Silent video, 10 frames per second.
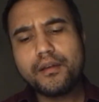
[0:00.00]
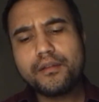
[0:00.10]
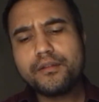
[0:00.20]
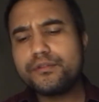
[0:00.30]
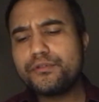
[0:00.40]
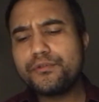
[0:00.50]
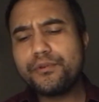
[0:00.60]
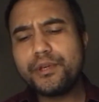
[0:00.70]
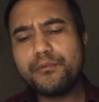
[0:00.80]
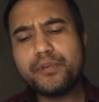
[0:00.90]
The
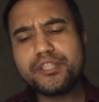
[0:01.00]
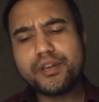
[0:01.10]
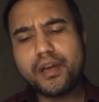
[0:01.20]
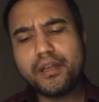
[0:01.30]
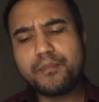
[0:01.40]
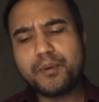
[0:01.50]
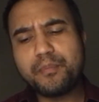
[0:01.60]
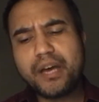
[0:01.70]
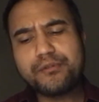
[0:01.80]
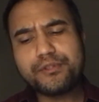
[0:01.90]
story which I am
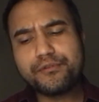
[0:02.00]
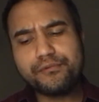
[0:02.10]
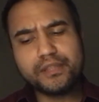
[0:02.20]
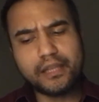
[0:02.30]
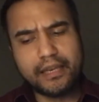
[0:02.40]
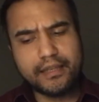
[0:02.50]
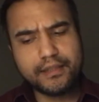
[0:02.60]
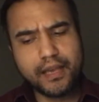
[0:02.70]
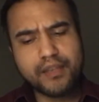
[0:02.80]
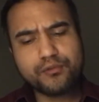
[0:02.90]
about to relate
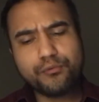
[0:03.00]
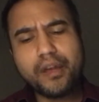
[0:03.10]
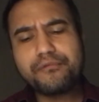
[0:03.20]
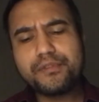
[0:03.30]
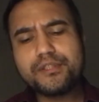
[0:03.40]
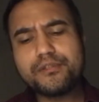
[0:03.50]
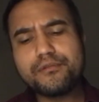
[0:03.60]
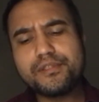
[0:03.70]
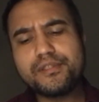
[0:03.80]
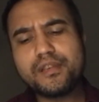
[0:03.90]
has reference to
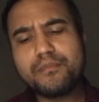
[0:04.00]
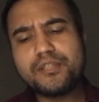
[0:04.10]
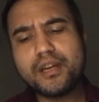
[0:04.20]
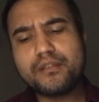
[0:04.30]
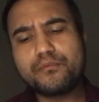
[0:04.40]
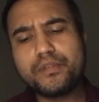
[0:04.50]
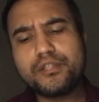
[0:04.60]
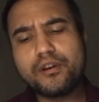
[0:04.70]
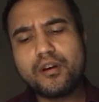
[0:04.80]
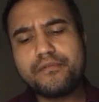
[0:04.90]
a subject which
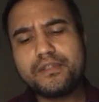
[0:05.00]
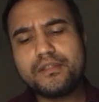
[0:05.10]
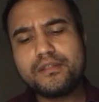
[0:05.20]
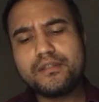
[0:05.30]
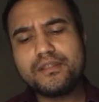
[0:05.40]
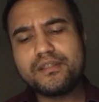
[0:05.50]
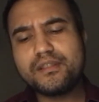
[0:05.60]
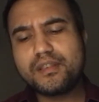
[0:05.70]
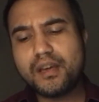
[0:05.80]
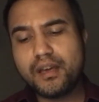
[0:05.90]
often
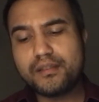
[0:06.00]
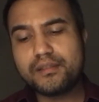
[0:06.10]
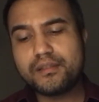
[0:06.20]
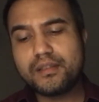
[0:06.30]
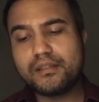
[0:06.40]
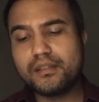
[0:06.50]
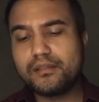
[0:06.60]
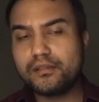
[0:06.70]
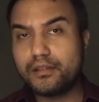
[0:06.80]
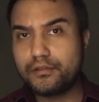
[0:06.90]
discussed and
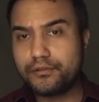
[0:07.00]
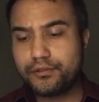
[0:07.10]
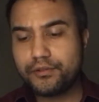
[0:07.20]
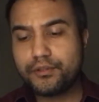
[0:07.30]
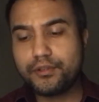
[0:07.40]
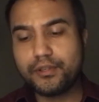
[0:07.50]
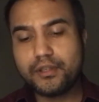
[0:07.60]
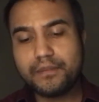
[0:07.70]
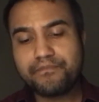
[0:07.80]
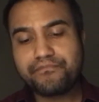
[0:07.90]
little understood:
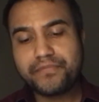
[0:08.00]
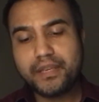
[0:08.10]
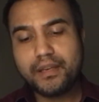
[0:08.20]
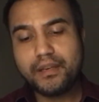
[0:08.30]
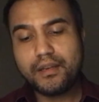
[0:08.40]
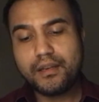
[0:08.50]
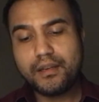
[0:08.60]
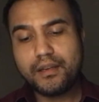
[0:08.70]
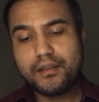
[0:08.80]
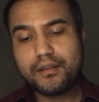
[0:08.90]

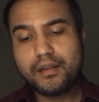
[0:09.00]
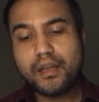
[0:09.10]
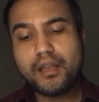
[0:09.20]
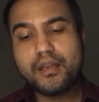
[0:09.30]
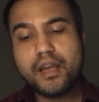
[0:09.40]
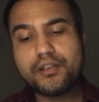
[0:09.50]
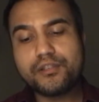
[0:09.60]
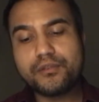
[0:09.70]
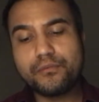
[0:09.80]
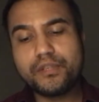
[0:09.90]
the
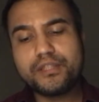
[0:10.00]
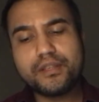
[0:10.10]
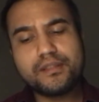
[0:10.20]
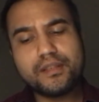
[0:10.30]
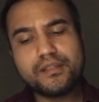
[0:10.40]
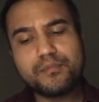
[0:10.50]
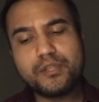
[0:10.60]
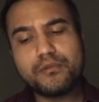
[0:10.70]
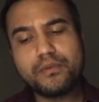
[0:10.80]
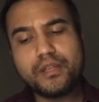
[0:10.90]
connection which exists
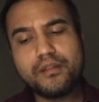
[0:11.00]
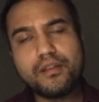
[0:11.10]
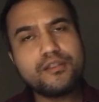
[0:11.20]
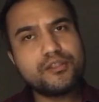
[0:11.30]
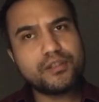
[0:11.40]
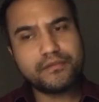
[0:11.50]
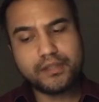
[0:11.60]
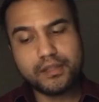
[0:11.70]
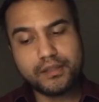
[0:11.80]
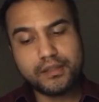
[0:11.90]
between this
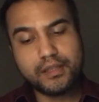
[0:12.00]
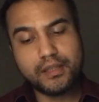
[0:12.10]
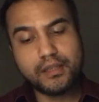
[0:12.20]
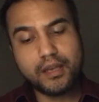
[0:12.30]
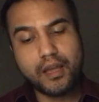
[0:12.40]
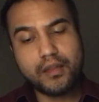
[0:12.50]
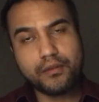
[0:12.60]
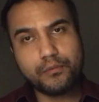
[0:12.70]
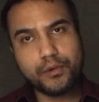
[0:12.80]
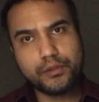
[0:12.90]
shifting scene and the
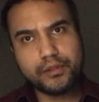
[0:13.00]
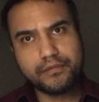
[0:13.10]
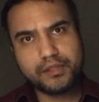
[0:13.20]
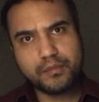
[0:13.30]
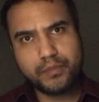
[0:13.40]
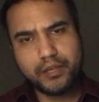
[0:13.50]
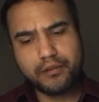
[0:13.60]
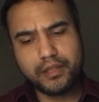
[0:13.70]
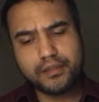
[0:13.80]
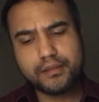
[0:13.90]
world of
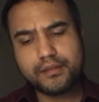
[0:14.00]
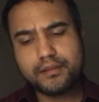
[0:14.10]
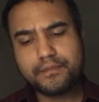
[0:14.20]
spirits.